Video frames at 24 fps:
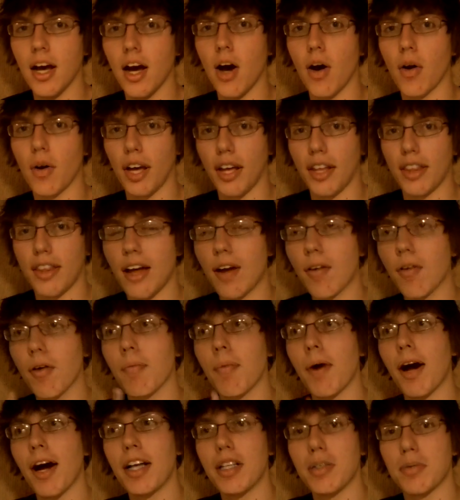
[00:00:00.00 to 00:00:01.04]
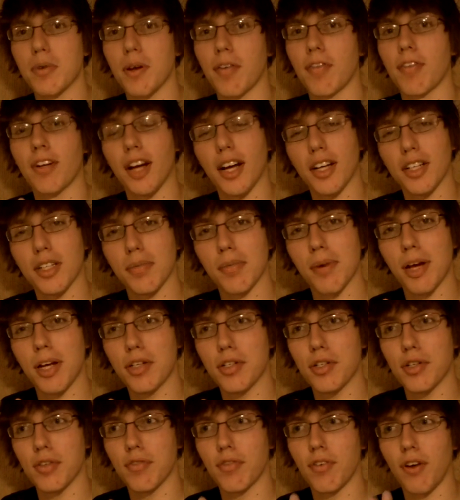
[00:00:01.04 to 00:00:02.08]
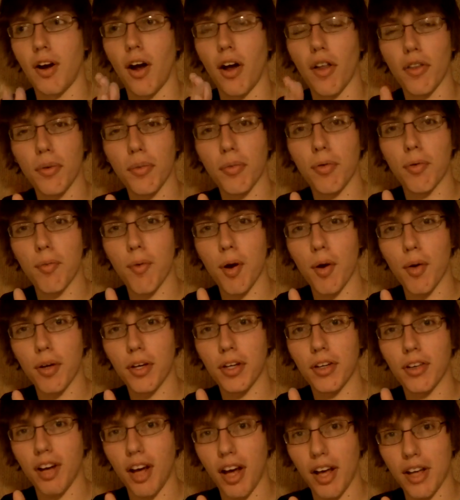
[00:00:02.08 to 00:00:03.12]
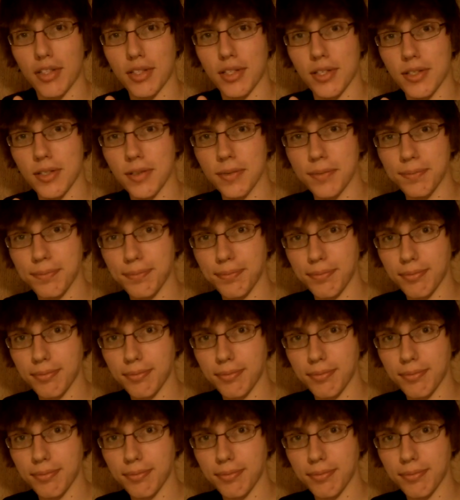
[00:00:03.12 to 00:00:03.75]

Okay, that reminds me, I forgot to mention, for other promoted classes,